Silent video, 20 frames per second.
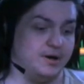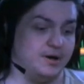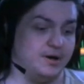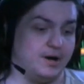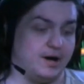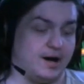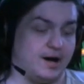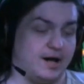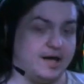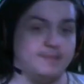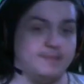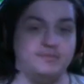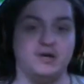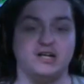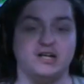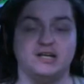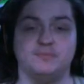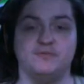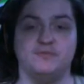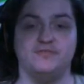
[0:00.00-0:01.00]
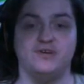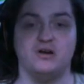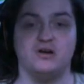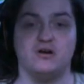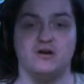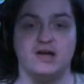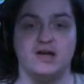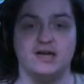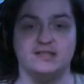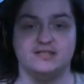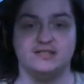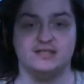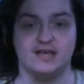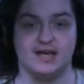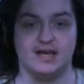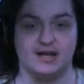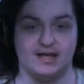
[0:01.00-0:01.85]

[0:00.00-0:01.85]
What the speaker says: I had picked up a VR headset,